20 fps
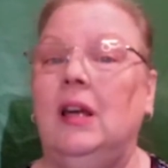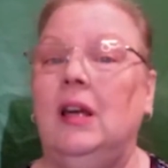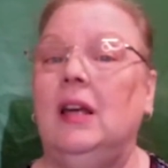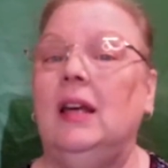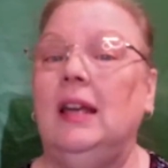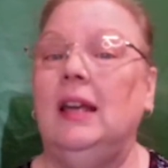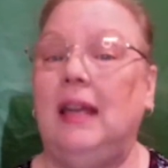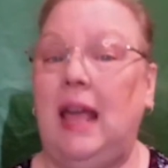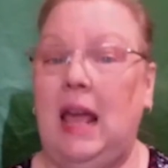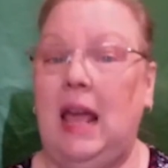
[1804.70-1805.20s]

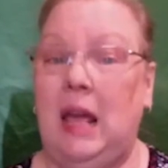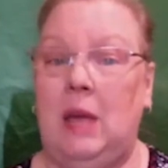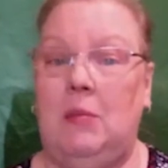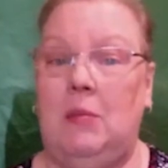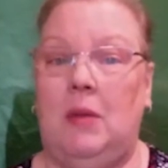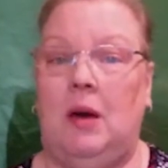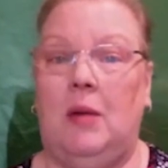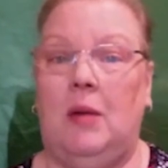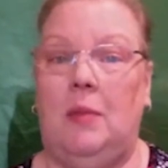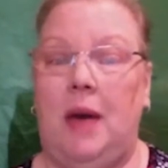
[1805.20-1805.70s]

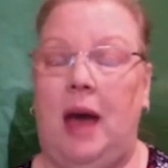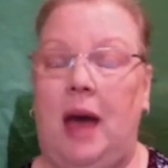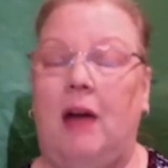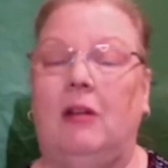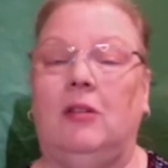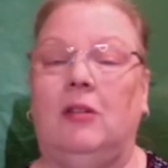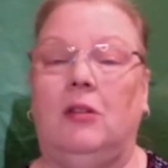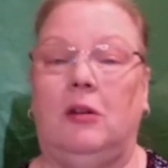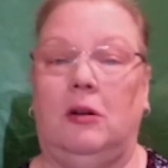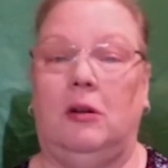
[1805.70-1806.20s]
came
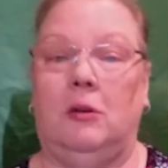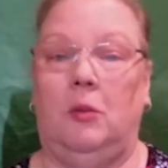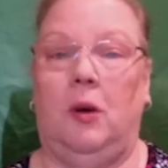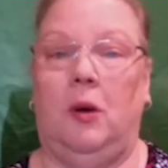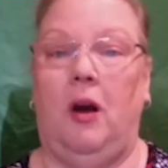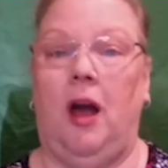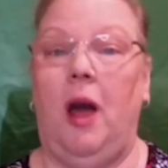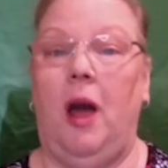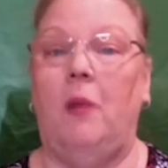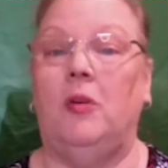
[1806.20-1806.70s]
about, or
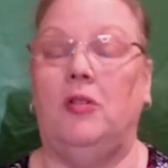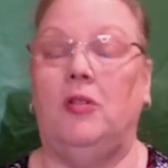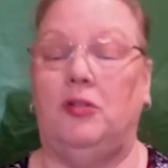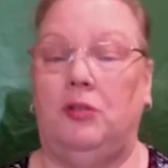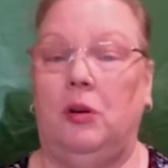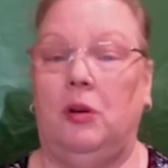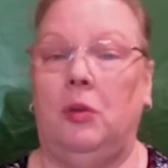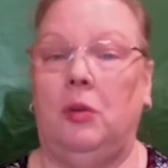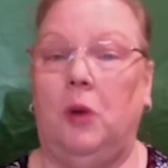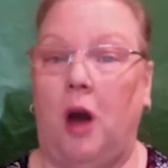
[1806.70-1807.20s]
where
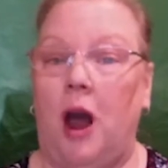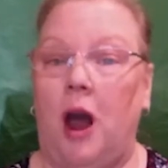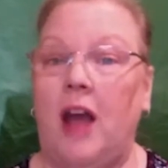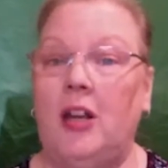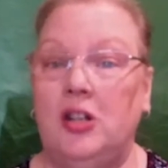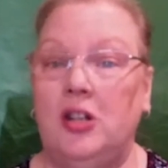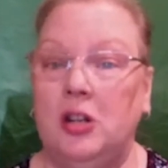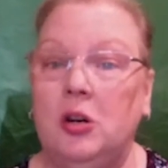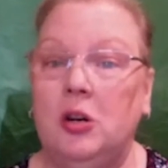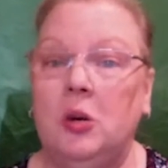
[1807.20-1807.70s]
I
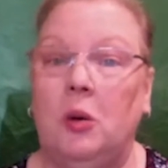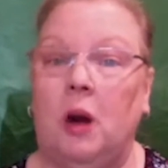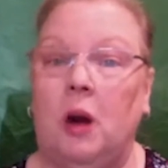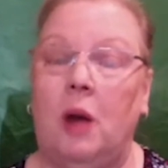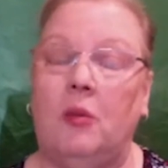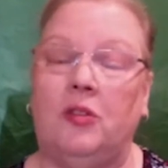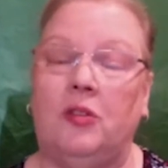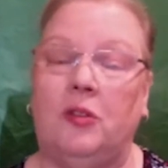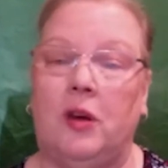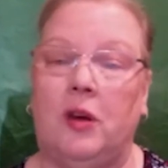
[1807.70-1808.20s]
knew where
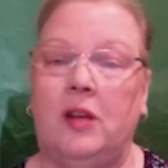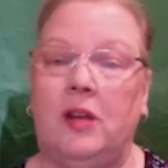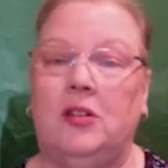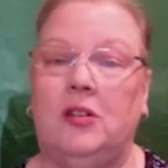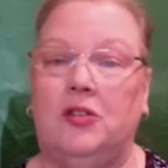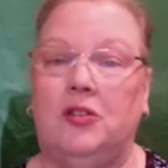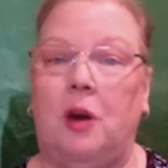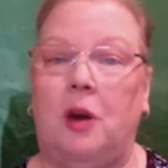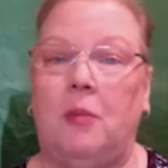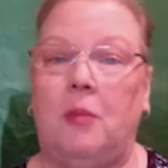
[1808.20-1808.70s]
I was going to
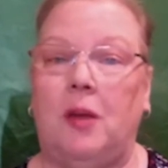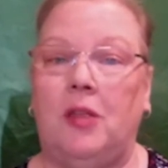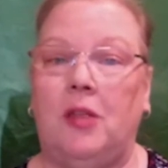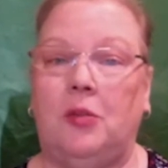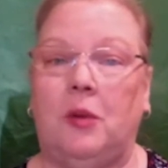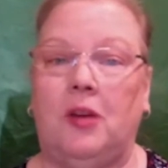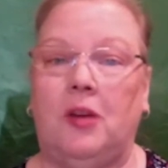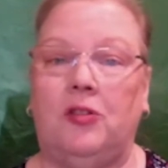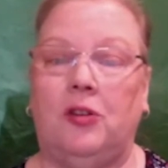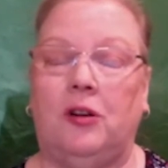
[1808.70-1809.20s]
draw my
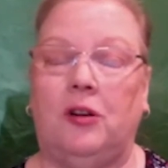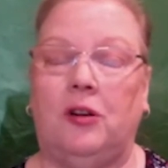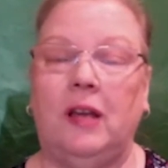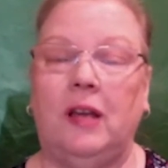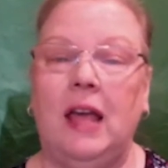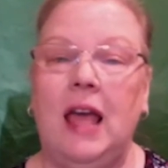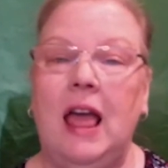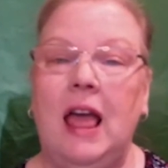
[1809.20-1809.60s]
threshold.